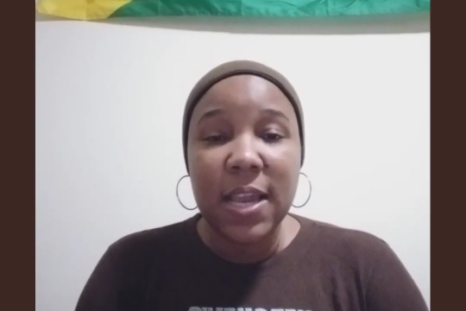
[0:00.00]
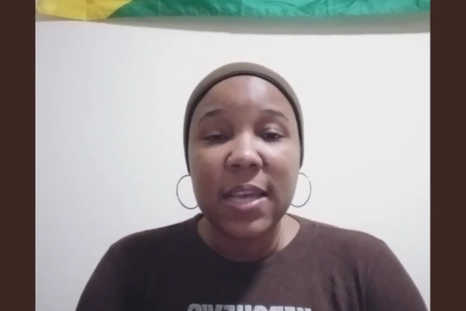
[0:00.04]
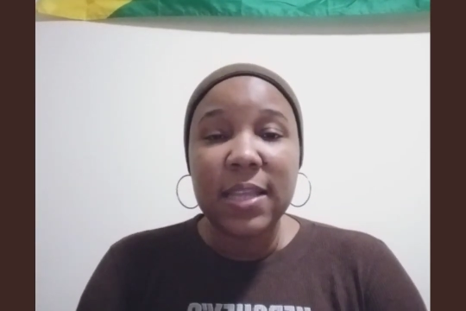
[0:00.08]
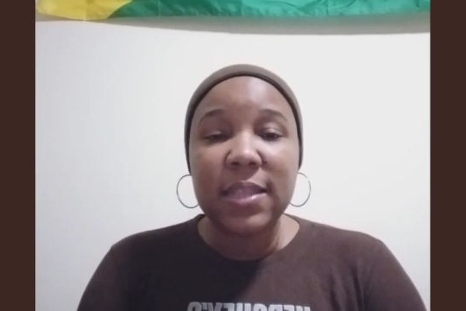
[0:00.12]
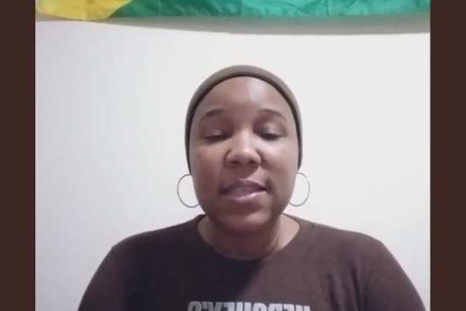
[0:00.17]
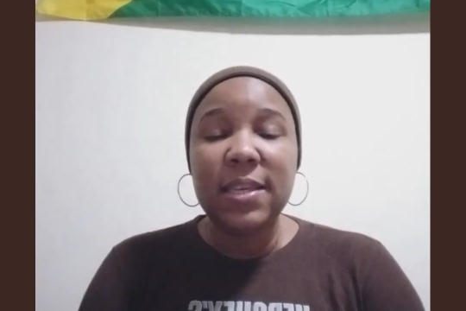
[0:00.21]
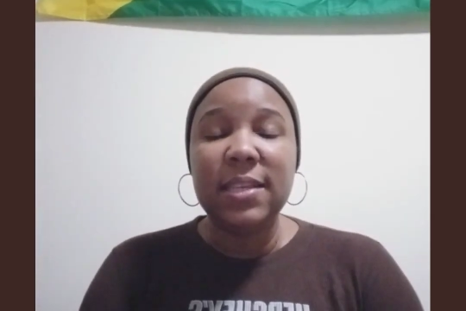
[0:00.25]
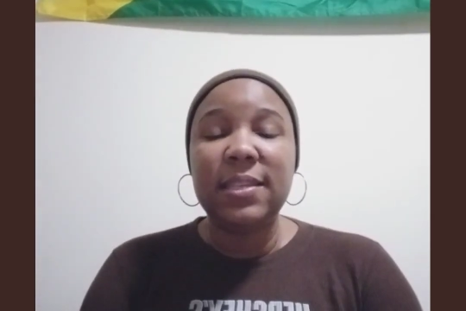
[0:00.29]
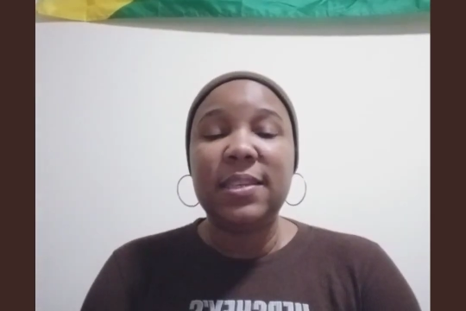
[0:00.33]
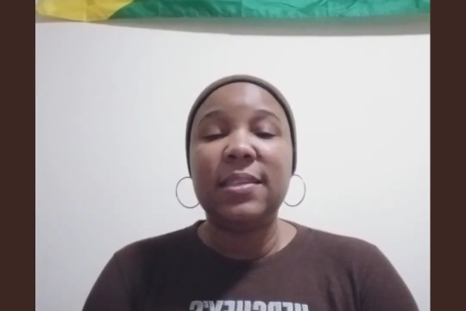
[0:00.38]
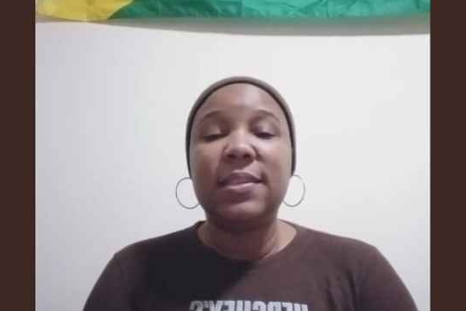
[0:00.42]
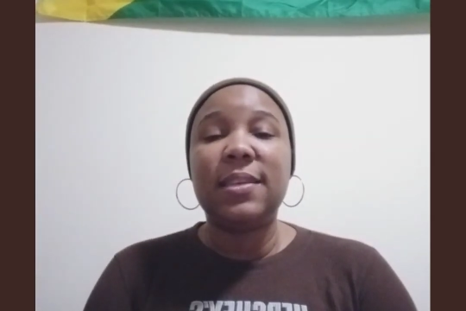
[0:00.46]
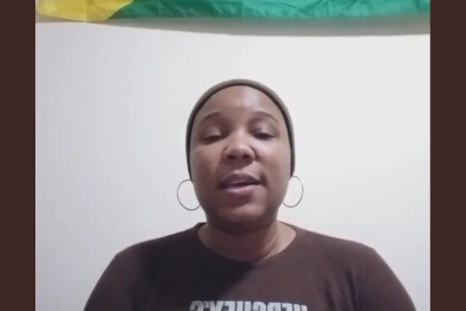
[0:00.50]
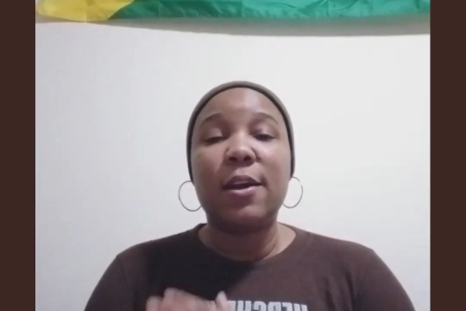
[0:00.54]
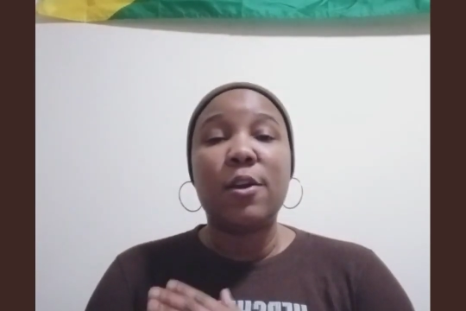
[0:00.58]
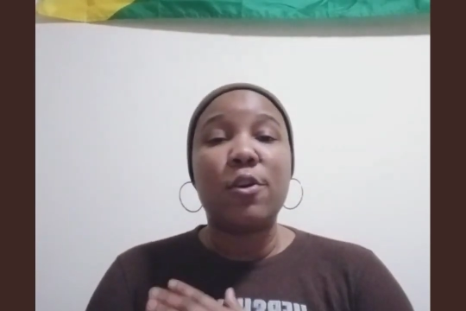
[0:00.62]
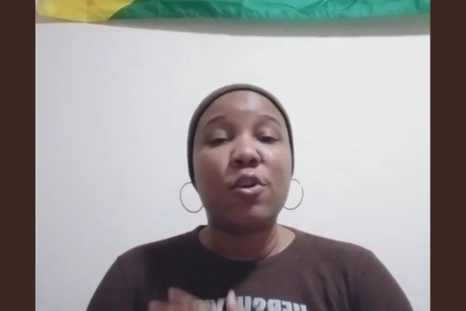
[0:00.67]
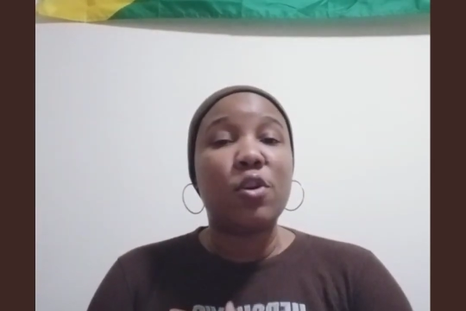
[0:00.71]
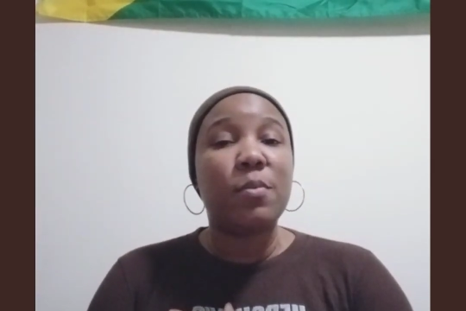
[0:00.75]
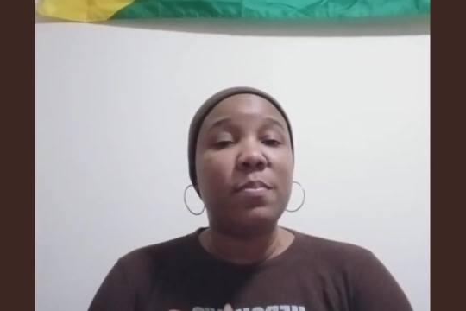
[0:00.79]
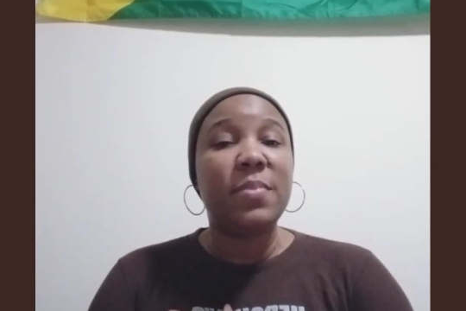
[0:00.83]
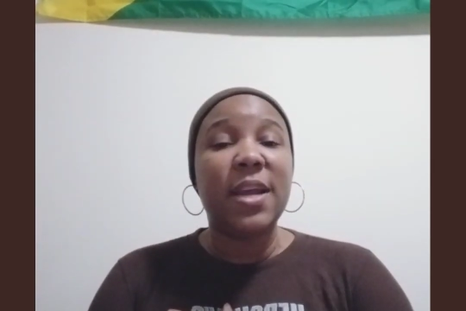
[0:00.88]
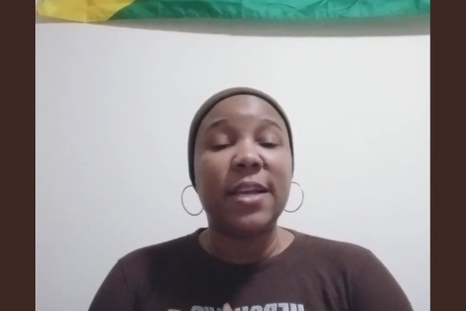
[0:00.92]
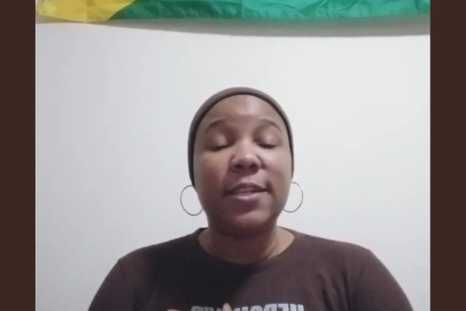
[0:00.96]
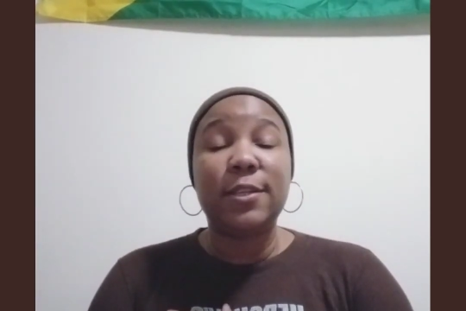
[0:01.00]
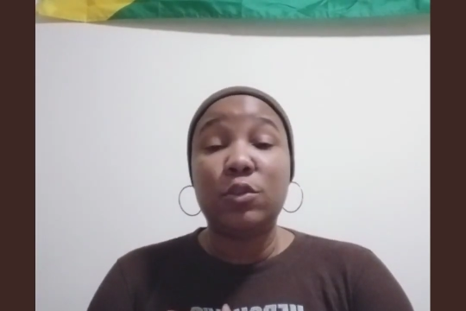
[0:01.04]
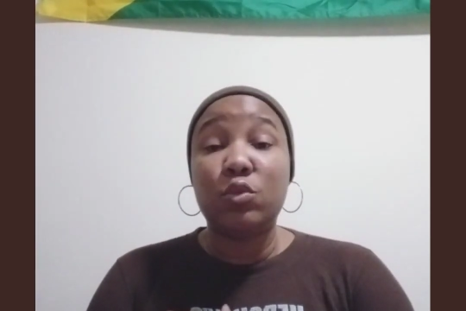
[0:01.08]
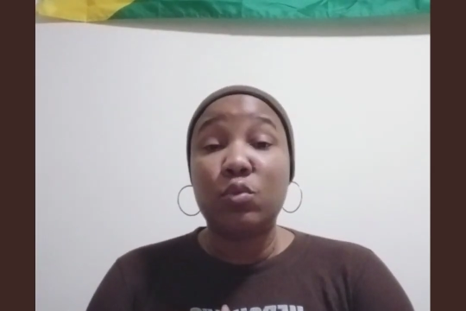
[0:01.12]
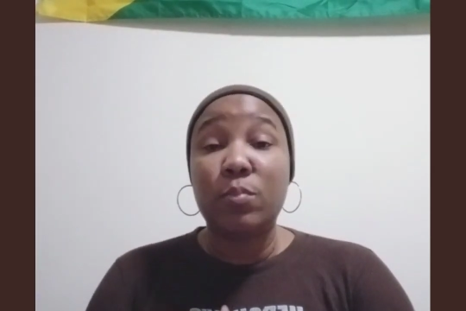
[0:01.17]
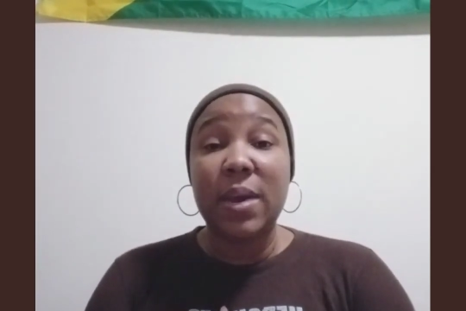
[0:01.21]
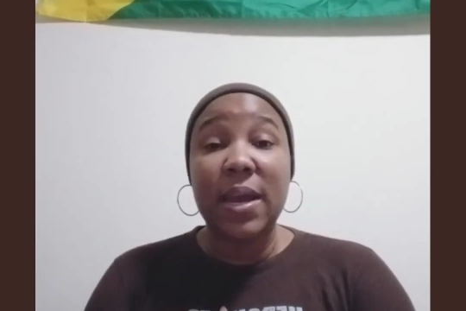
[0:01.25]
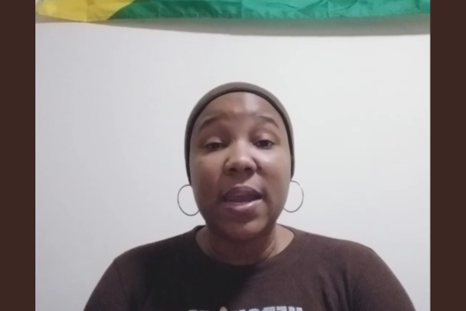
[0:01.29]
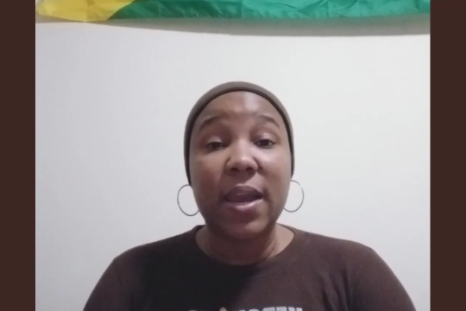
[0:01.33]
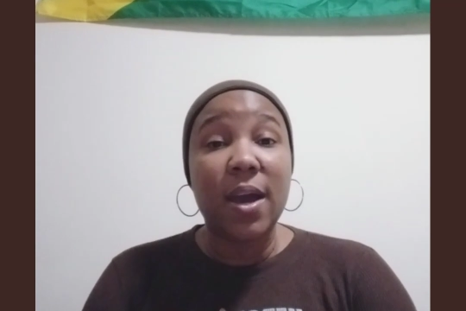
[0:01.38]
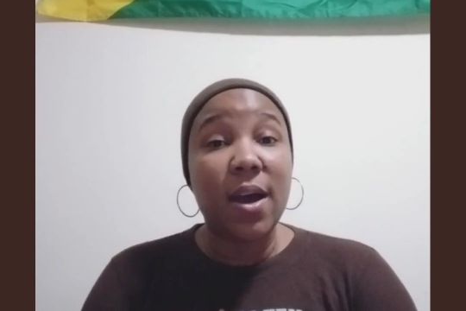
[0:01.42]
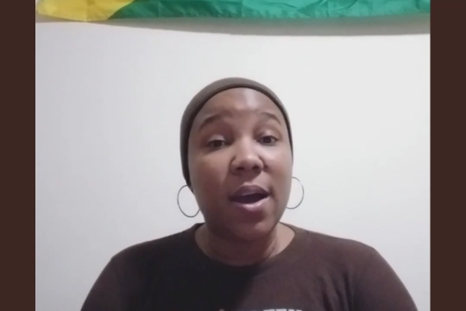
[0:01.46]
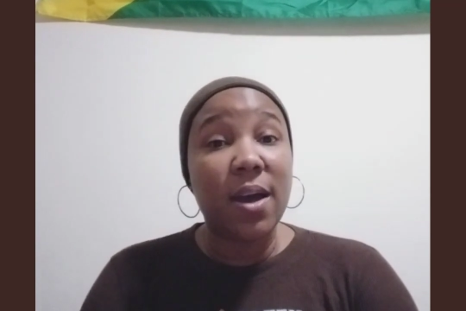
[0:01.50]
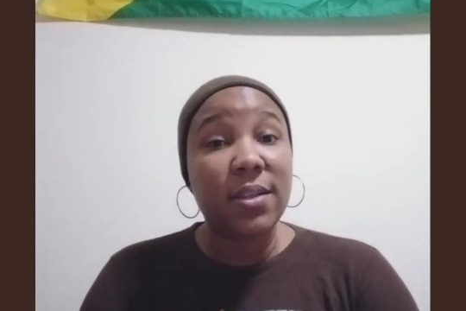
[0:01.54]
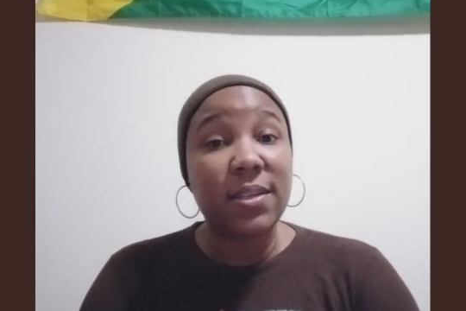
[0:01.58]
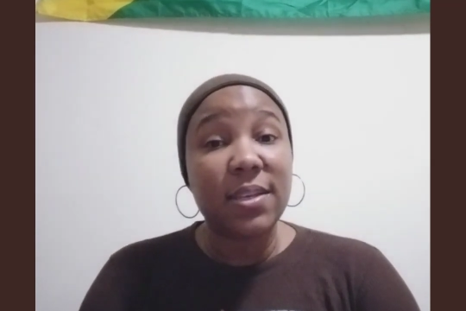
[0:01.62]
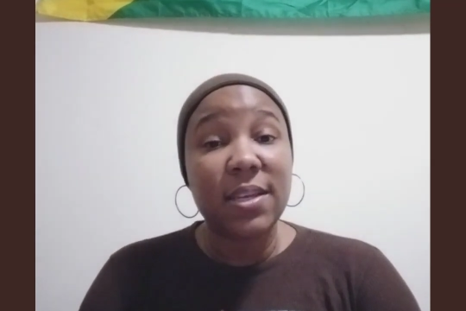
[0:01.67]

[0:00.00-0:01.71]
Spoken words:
This is a herb that's to my heart.